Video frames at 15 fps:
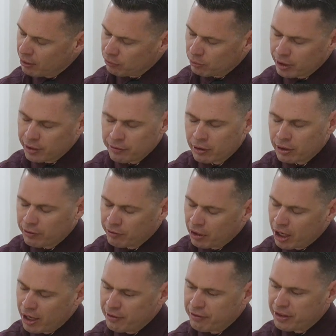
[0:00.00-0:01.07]
The river of
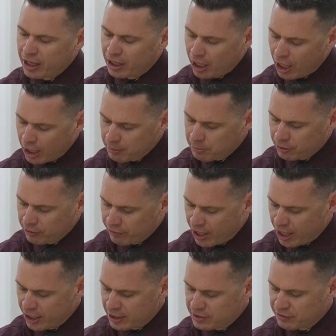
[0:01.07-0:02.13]
life that God
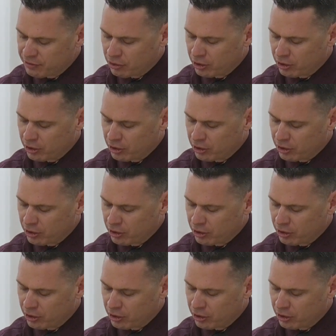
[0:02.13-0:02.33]
provides